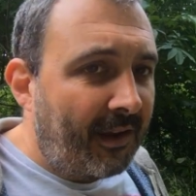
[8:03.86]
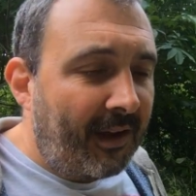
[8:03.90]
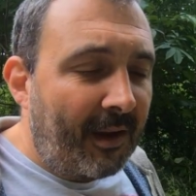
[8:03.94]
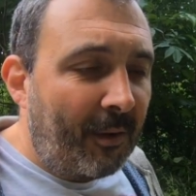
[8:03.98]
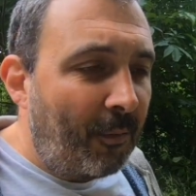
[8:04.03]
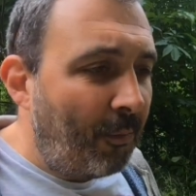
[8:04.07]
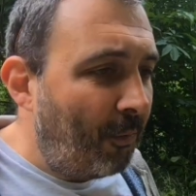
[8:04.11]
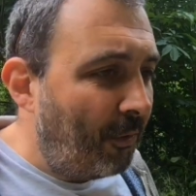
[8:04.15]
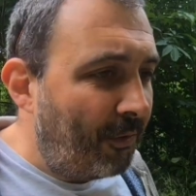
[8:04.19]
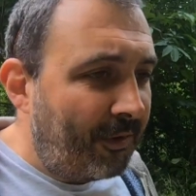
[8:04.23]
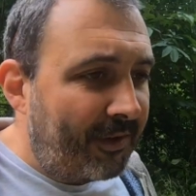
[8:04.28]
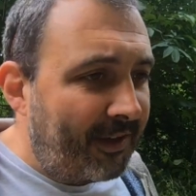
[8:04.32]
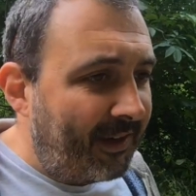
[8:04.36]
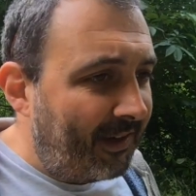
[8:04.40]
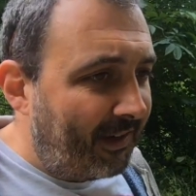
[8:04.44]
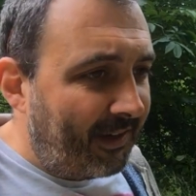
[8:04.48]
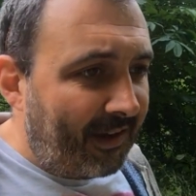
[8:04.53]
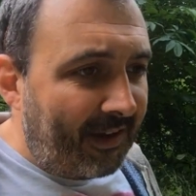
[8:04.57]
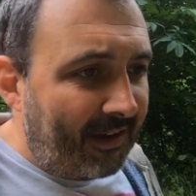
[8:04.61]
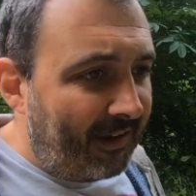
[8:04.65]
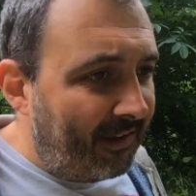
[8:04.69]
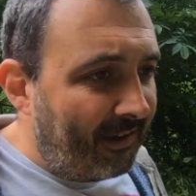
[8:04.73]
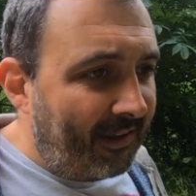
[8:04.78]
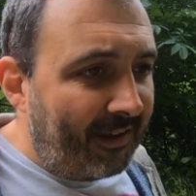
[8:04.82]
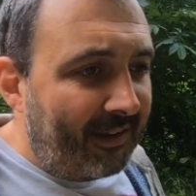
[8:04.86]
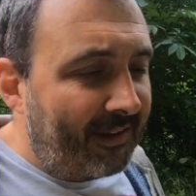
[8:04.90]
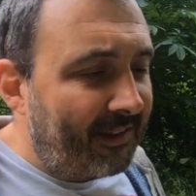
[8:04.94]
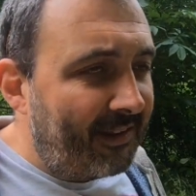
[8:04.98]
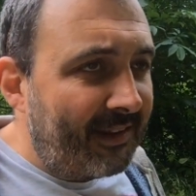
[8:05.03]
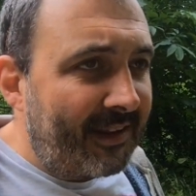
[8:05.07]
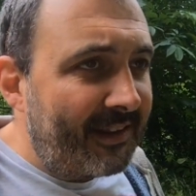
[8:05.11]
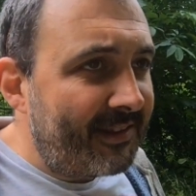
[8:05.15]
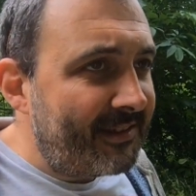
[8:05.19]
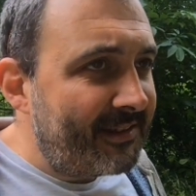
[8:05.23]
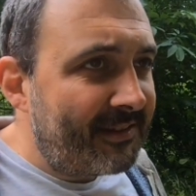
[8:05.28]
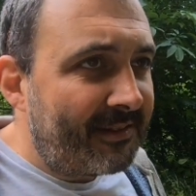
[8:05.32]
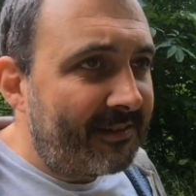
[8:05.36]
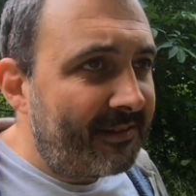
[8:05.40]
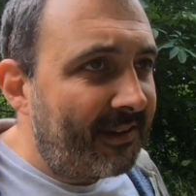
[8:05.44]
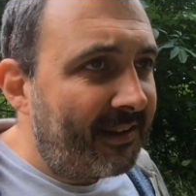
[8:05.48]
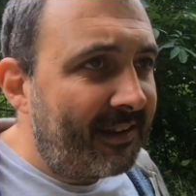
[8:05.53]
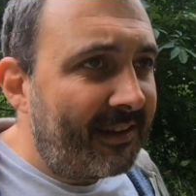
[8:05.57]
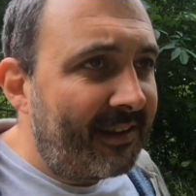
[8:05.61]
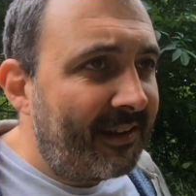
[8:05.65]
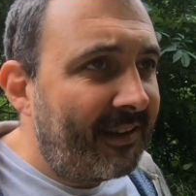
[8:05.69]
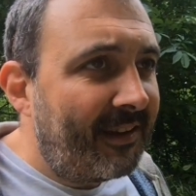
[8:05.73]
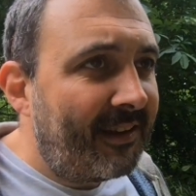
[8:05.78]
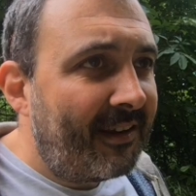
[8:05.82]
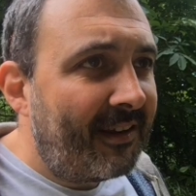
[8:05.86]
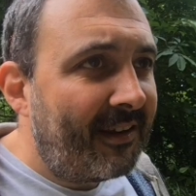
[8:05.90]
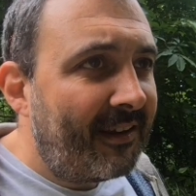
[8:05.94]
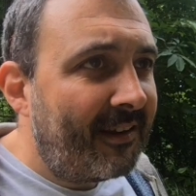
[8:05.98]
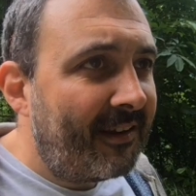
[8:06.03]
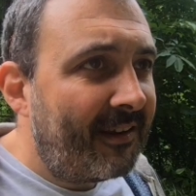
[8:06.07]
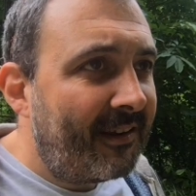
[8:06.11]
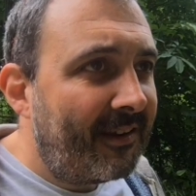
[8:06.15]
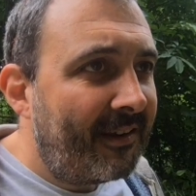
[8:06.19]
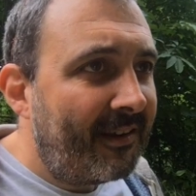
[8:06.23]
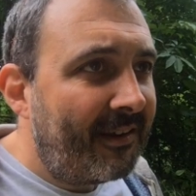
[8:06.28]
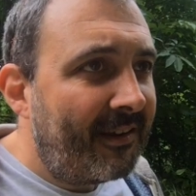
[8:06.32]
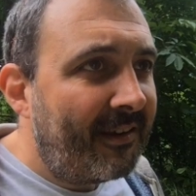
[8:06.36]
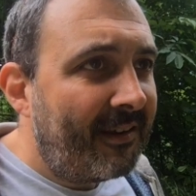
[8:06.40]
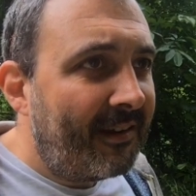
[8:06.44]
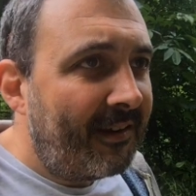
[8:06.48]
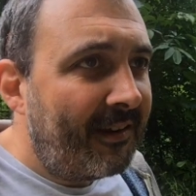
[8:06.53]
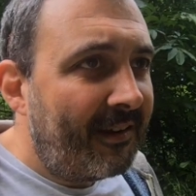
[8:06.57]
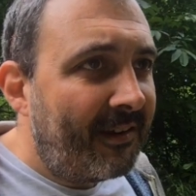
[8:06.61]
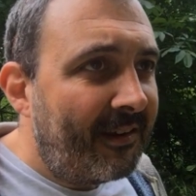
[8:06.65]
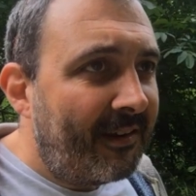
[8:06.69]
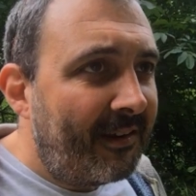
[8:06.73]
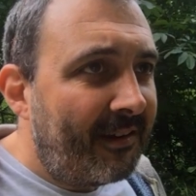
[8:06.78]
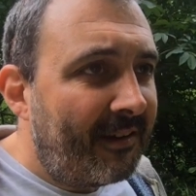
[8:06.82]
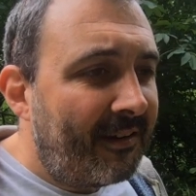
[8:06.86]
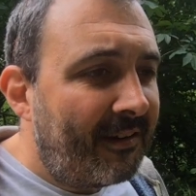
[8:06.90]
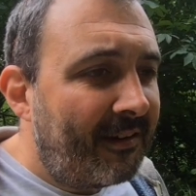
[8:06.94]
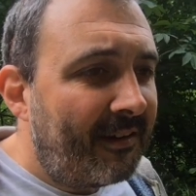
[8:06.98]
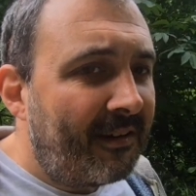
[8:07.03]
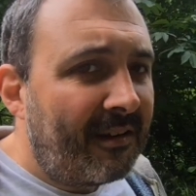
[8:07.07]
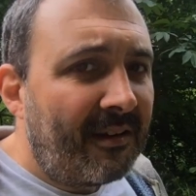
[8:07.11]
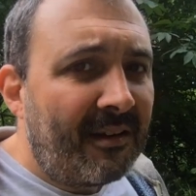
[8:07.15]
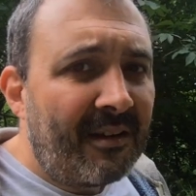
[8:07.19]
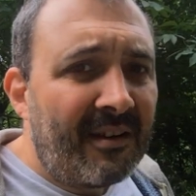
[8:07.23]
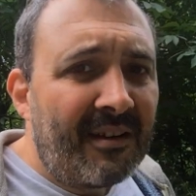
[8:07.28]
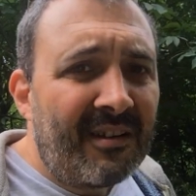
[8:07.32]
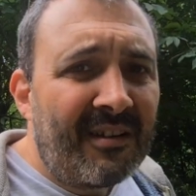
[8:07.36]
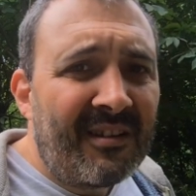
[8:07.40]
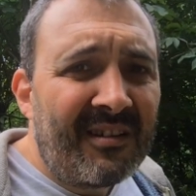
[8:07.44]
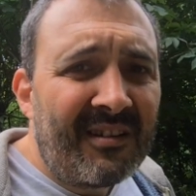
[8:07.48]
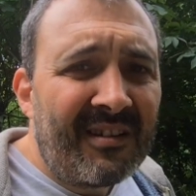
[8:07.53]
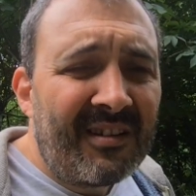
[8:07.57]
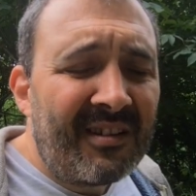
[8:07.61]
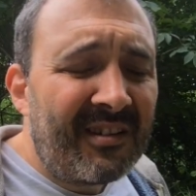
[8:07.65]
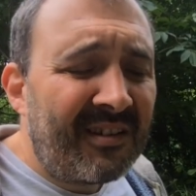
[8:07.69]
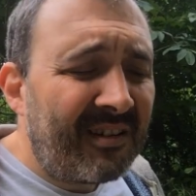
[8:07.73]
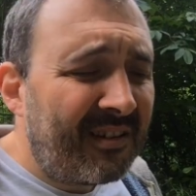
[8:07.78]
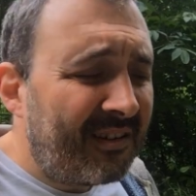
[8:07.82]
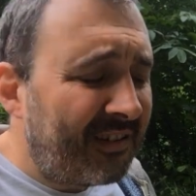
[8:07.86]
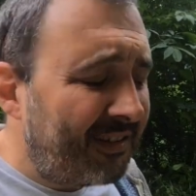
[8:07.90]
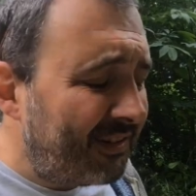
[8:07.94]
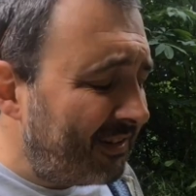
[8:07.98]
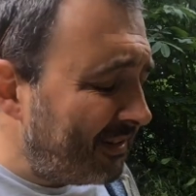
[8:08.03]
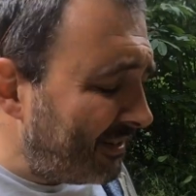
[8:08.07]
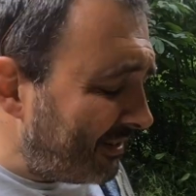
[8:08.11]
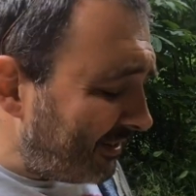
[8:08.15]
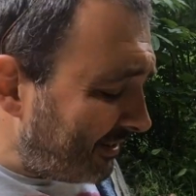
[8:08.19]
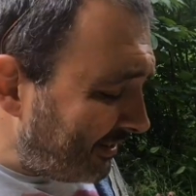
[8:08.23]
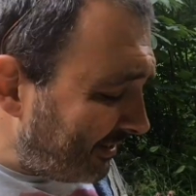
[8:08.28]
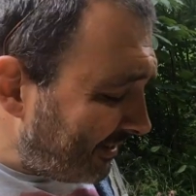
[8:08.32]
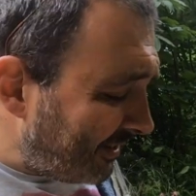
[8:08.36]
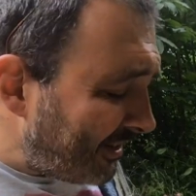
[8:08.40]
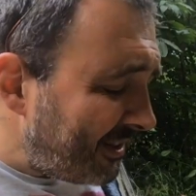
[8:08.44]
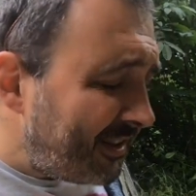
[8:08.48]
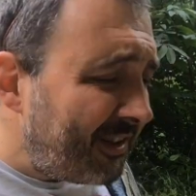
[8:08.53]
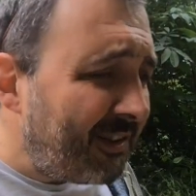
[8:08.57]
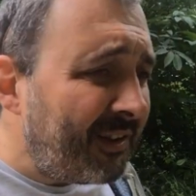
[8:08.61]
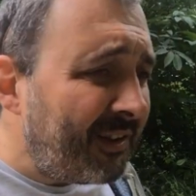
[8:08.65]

It won't take it. It needs... It I'll put a bit of saliva with it.